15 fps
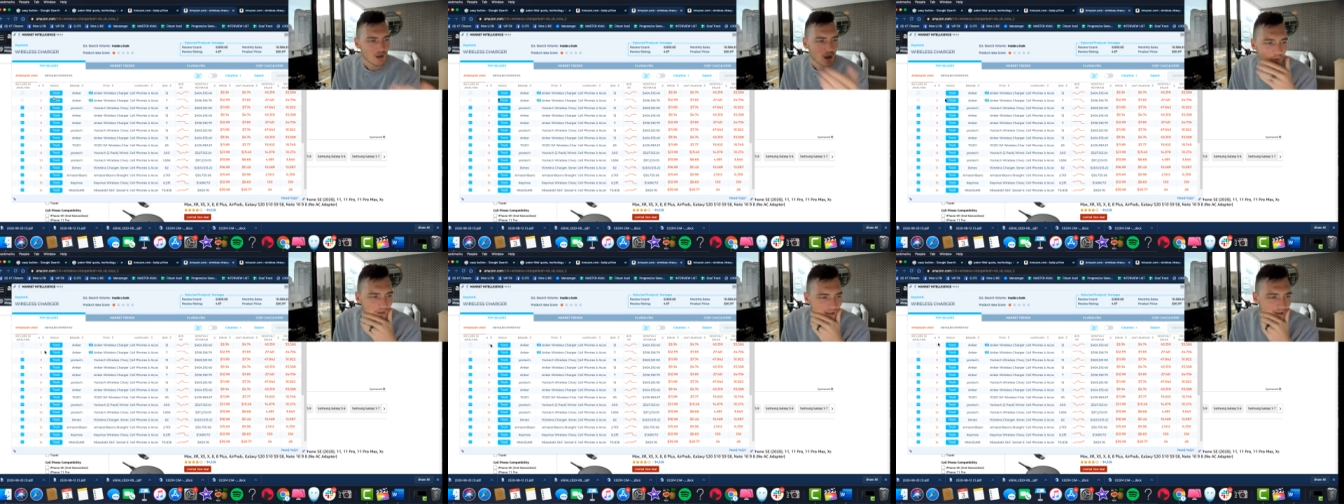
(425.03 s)

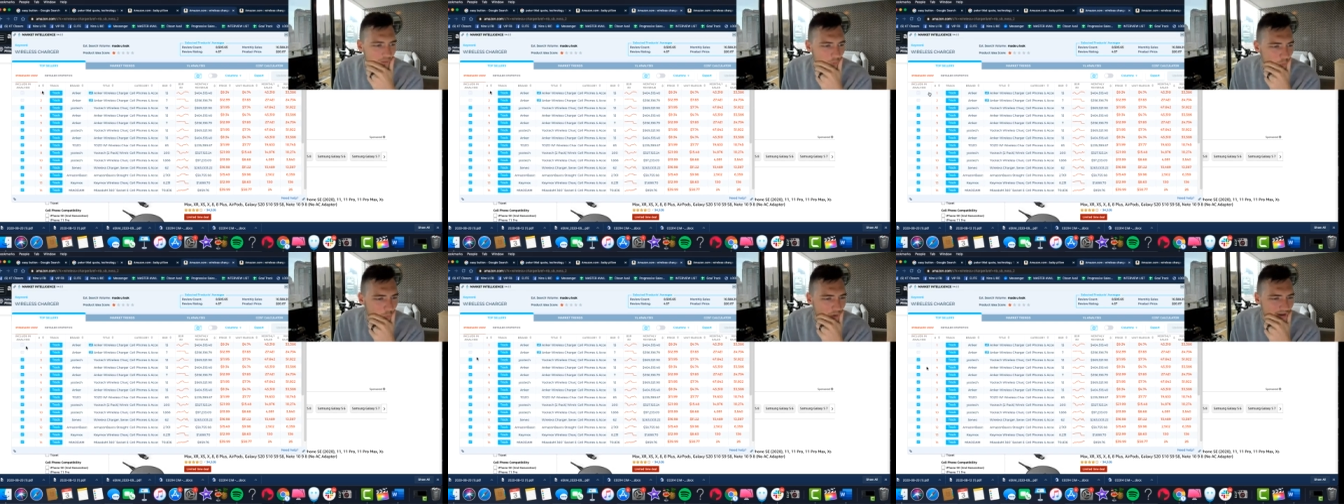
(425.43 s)
okay,
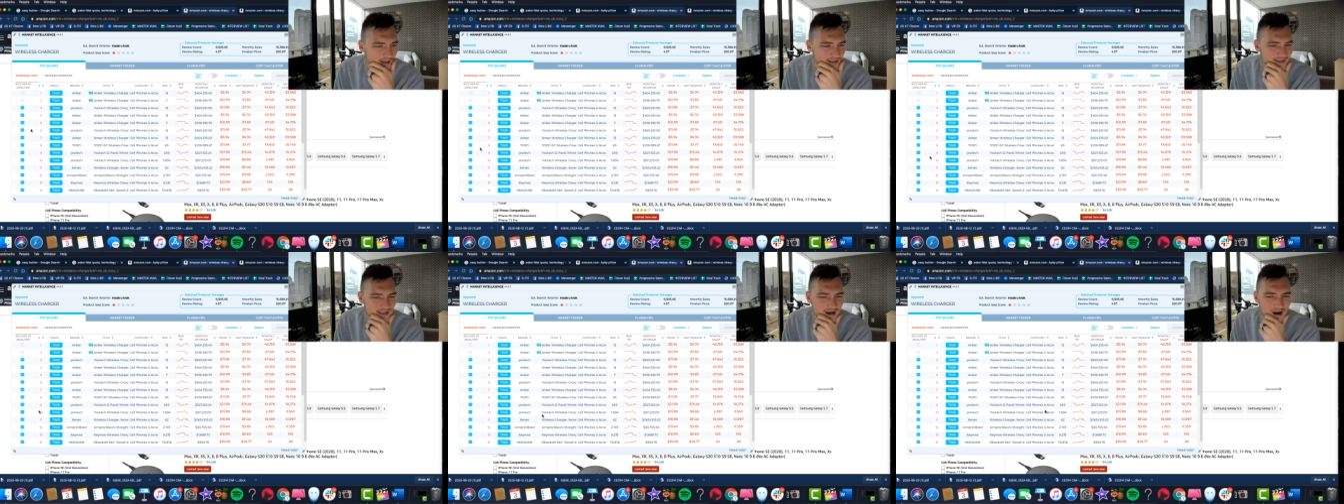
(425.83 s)

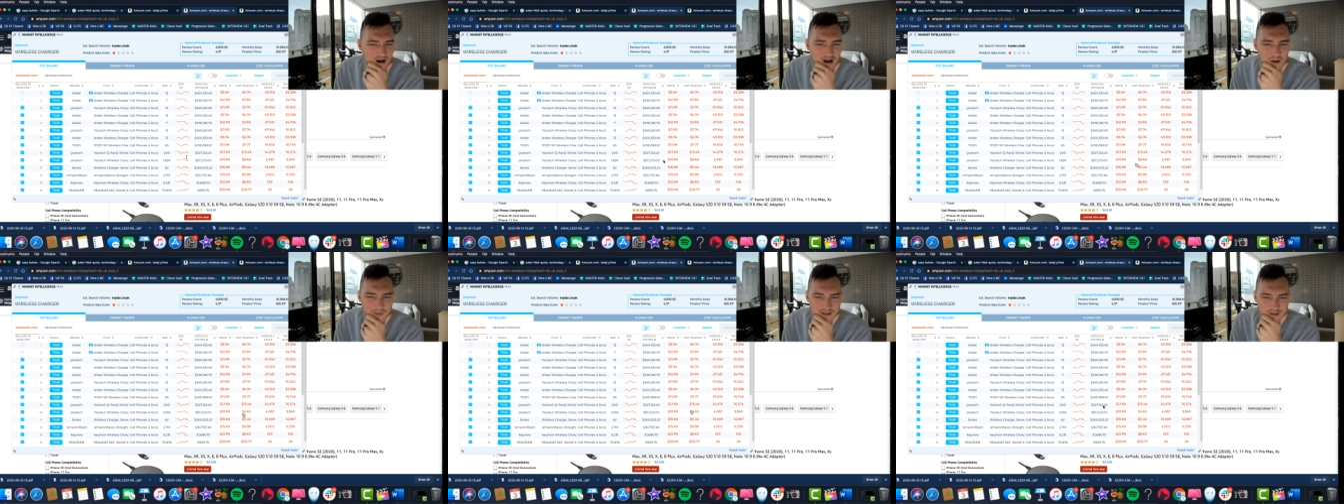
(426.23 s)
what is
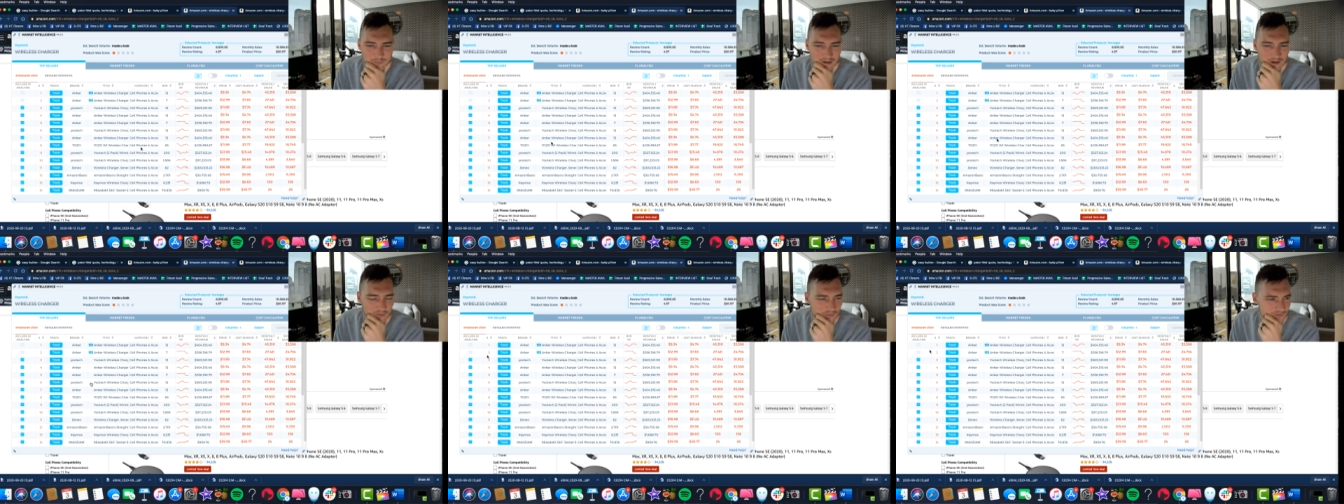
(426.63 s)
common
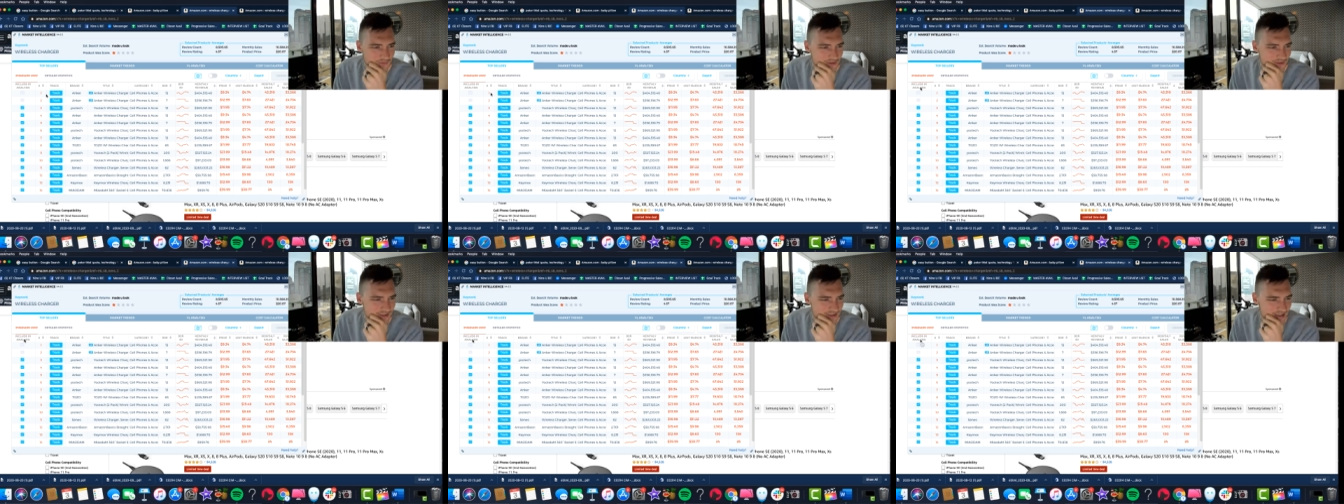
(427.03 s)
about,
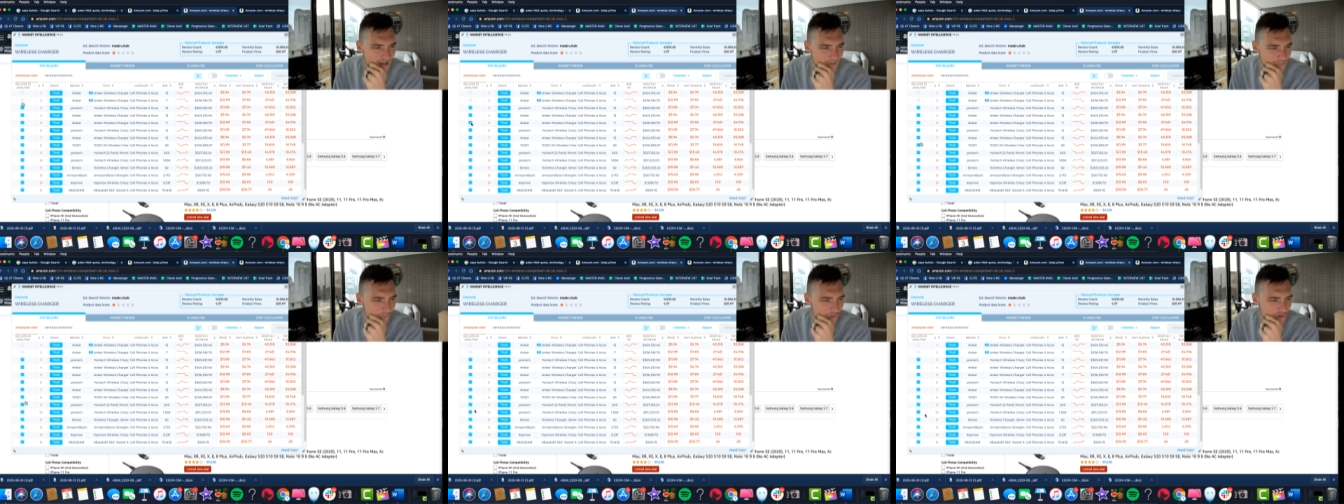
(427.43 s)
do these
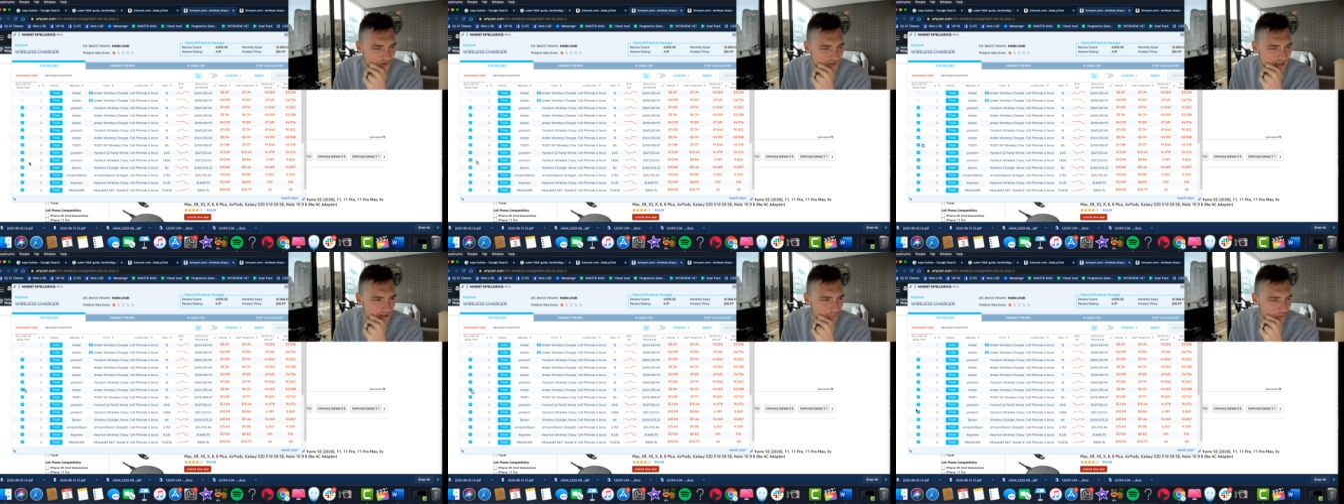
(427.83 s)
ten,
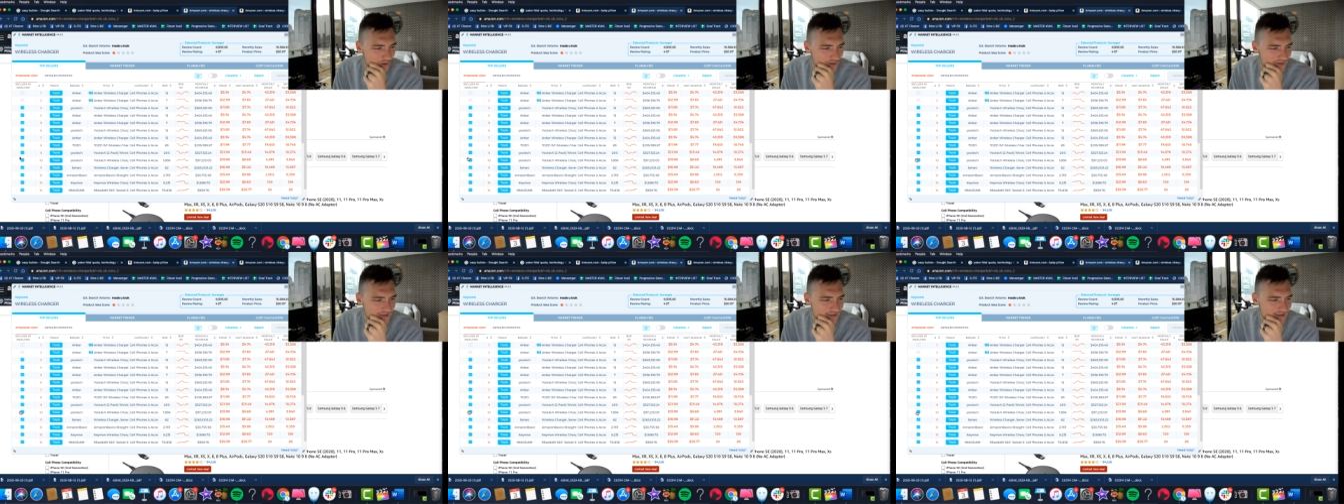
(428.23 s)
first ten
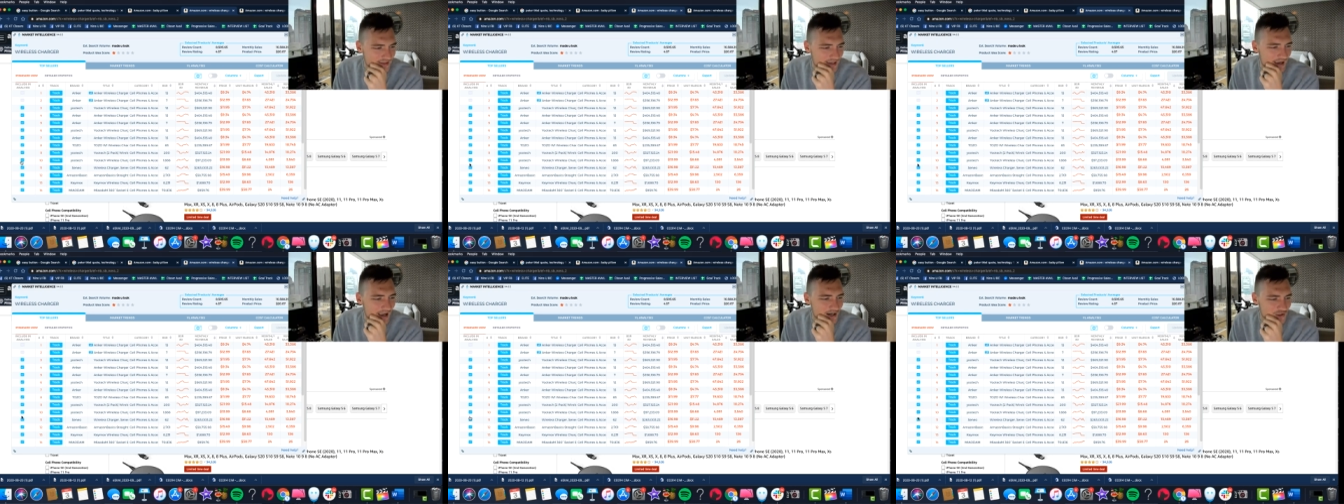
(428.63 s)
products, that's
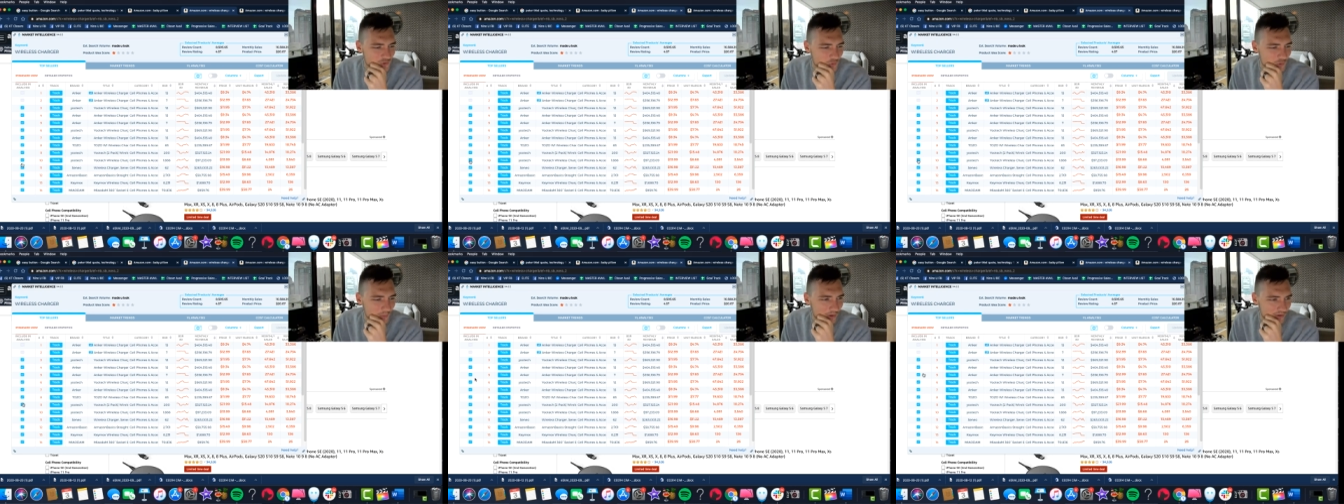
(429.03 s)
the
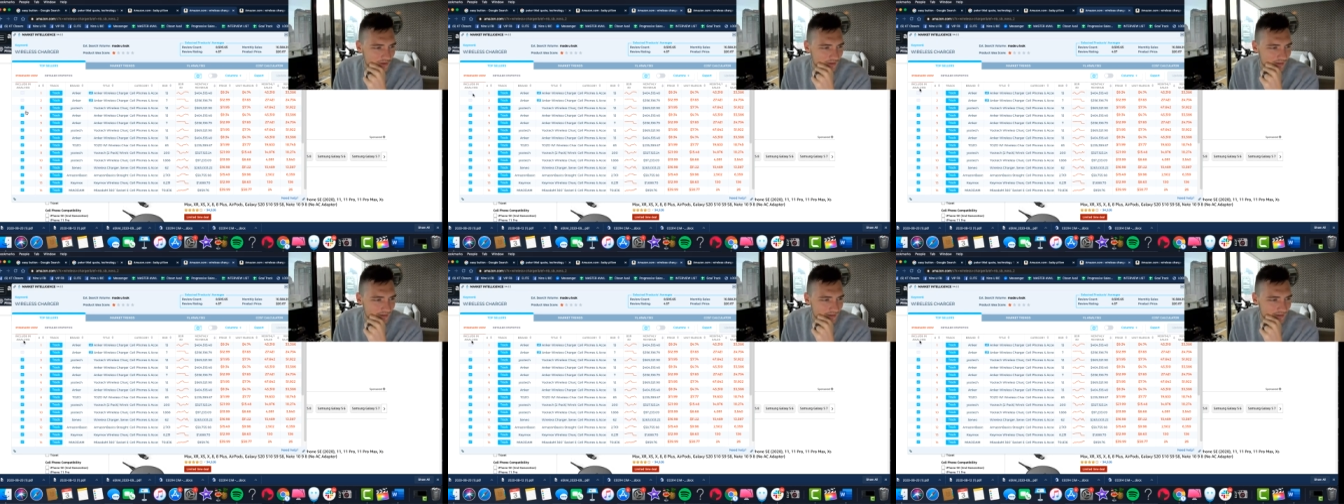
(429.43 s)
actual market.